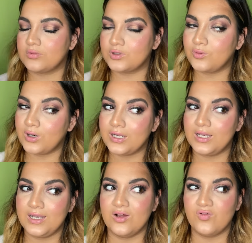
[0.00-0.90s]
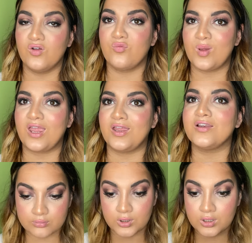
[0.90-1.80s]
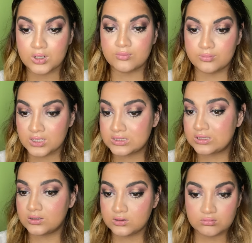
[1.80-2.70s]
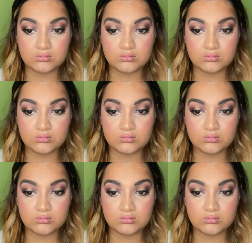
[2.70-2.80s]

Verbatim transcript: quite a level of pain. But it basically,